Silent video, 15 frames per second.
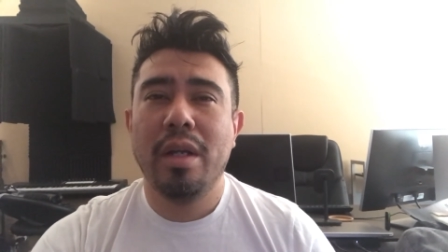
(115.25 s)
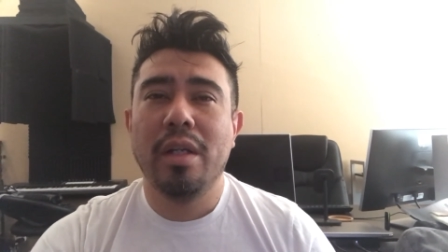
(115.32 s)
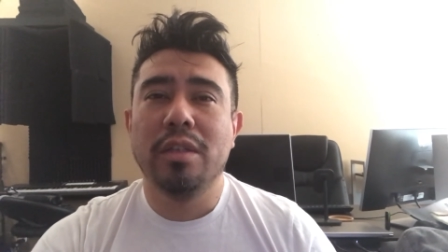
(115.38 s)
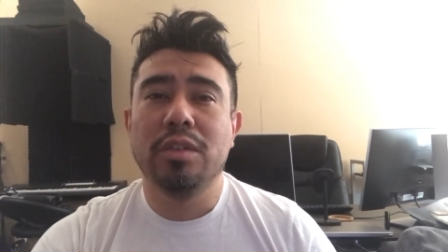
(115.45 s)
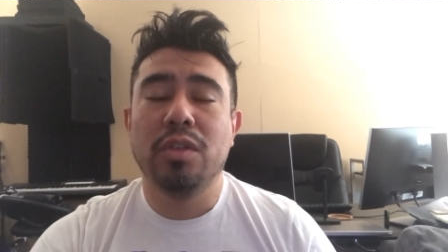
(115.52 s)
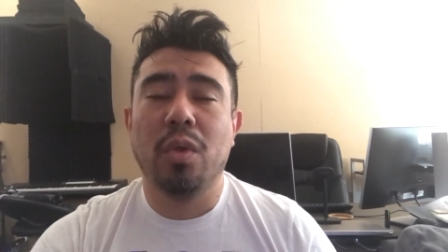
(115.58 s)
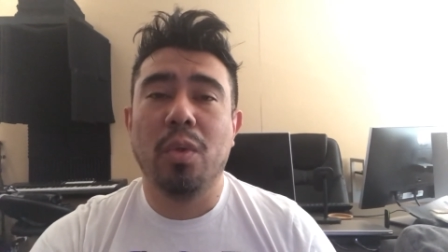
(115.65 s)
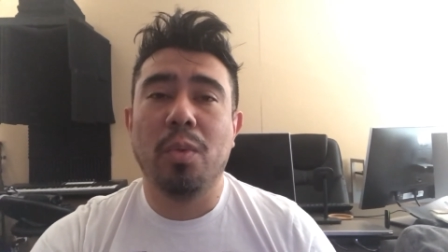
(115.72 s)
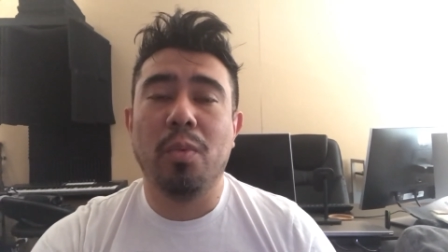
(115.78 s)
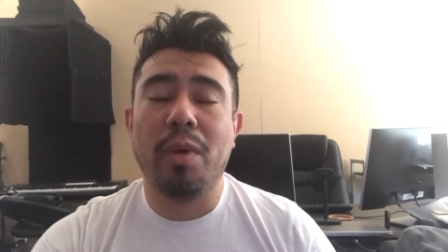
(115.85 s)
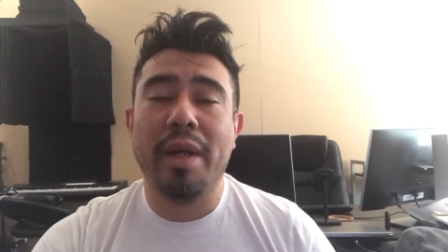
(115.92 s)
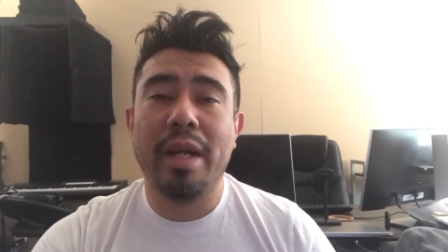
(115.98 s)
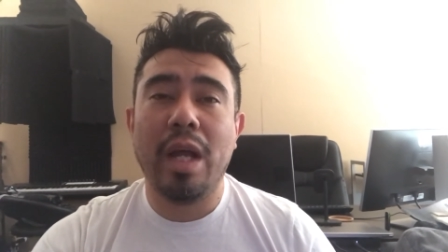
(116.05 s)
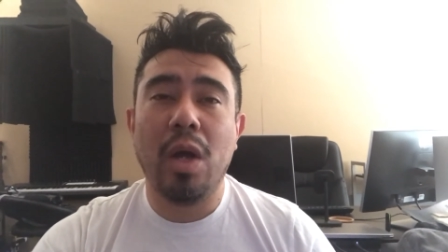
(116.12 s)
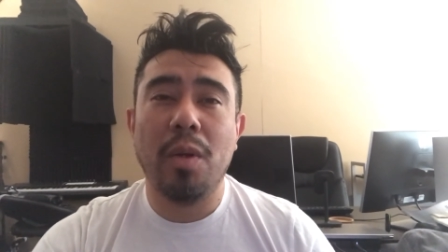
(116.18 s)
So
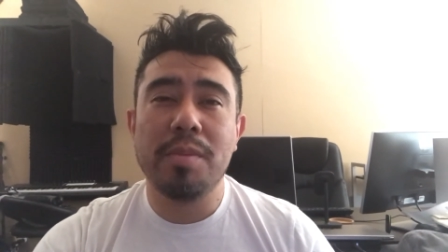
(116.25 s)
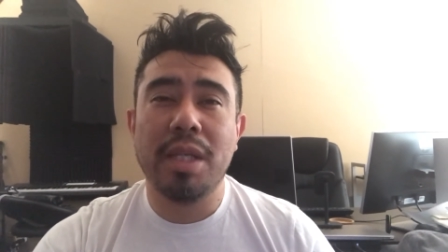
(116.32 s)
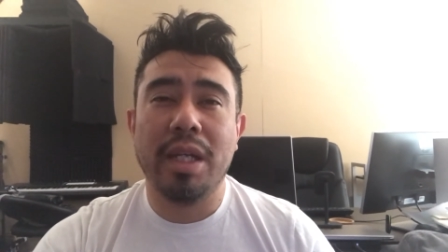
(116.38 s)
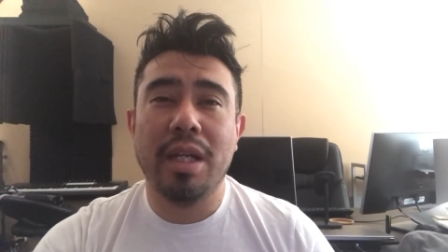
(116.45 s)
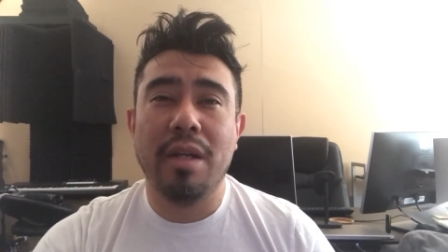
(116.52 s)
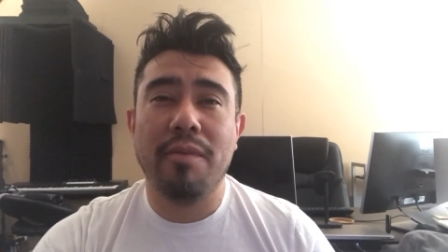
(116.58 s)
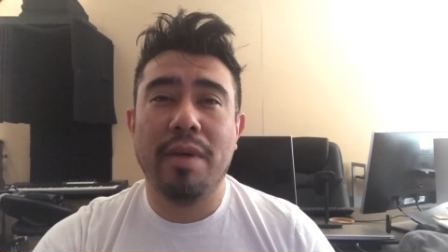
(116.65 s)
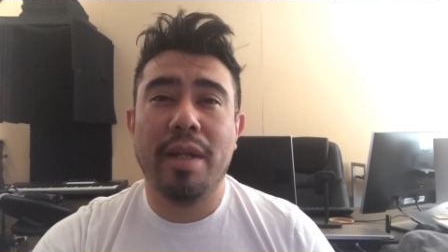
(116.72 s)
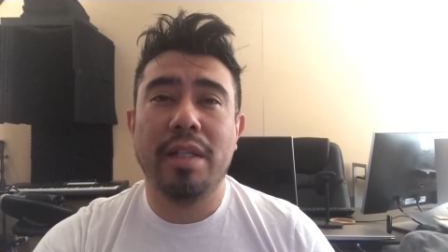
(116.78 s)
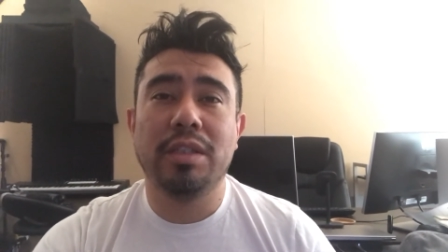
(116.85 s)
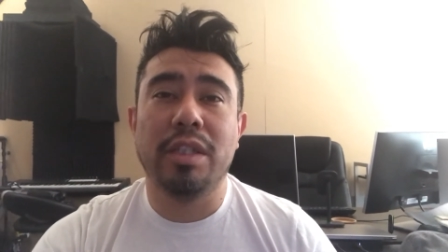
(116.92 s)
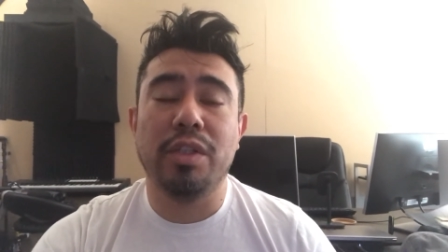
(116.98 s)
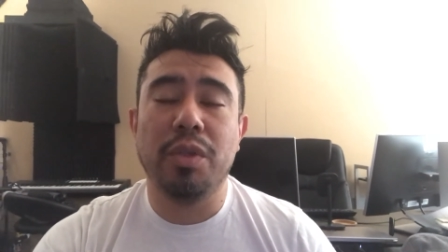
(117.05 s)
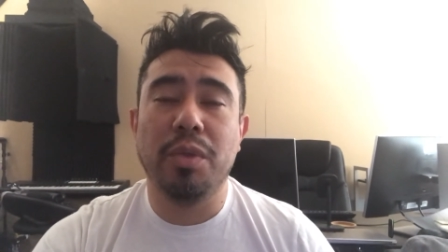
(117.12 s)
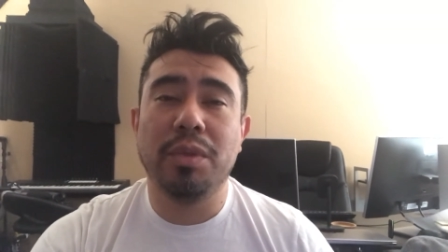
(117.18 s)
right now I'm taking advantage
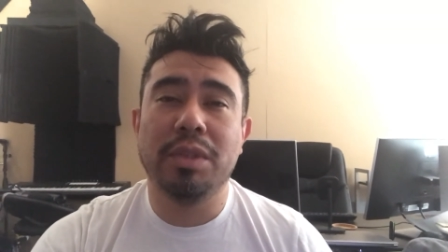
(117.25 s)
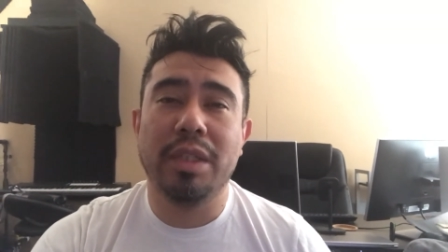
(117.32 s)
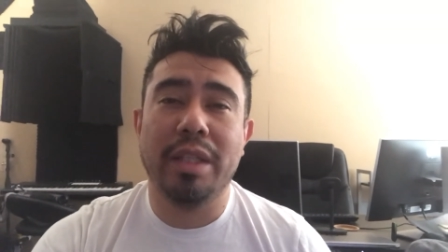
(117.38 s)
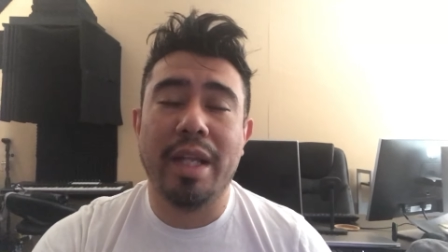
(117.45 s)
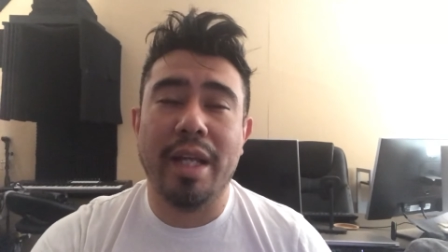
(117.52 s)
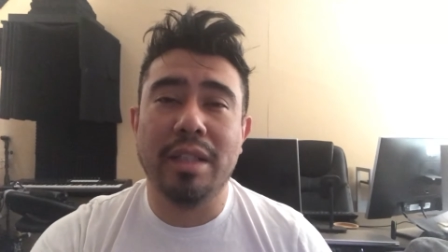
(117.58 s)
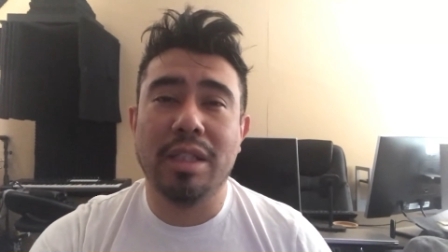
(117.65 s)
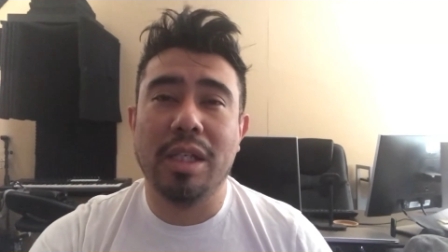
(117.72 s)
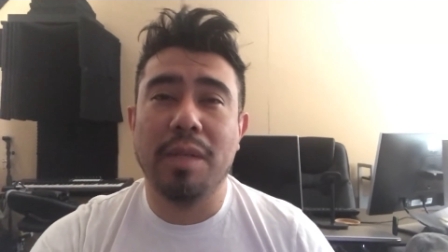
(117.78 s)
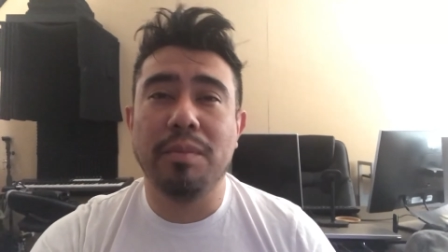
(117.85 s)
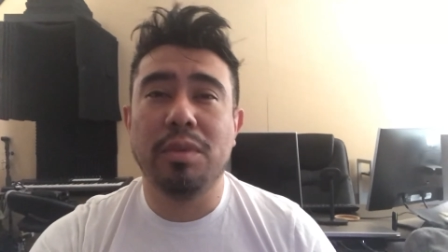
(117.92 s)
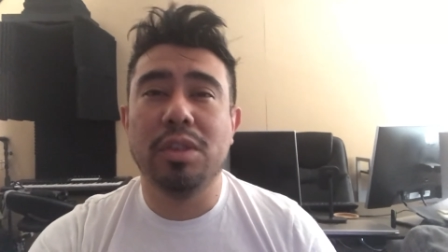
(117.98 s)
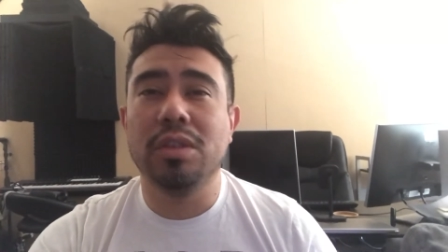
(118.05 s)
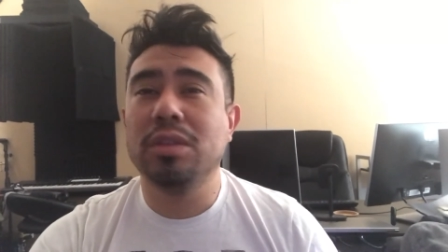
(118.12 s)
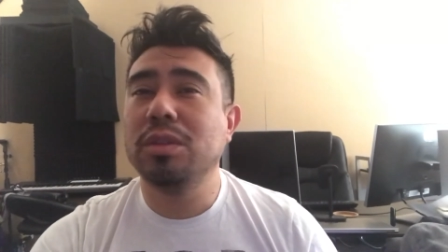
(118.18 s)
and using that time
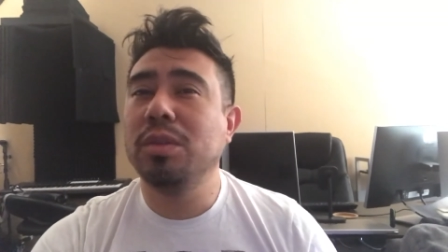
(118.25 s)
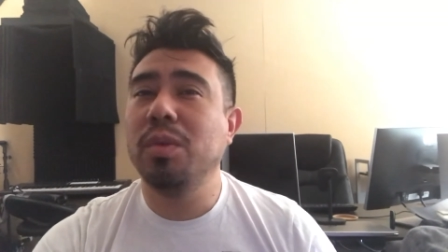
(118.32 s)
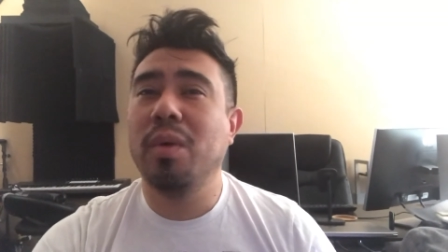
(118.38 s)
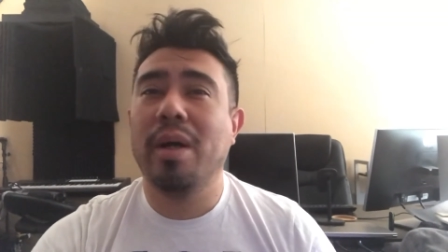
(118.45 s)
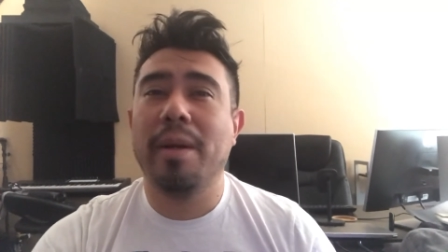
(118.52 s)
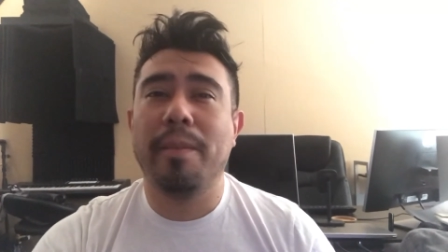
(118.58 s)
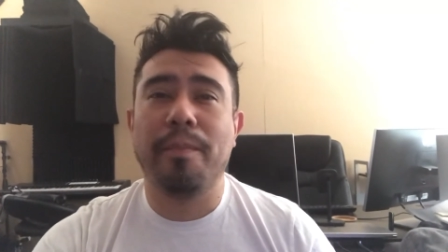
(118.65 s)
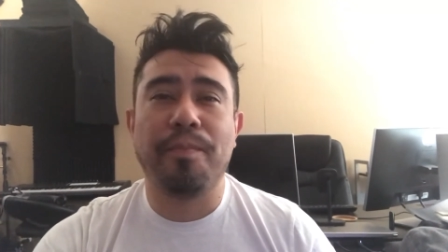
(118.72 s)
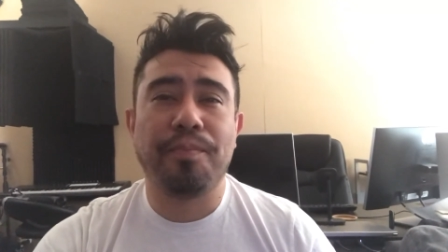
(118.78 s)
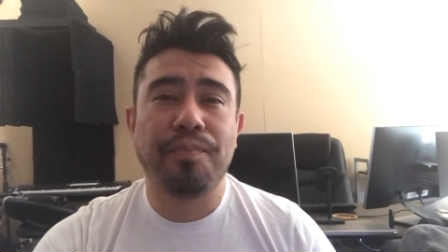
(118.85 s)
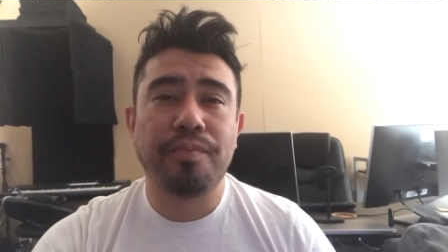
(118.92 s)
just to um,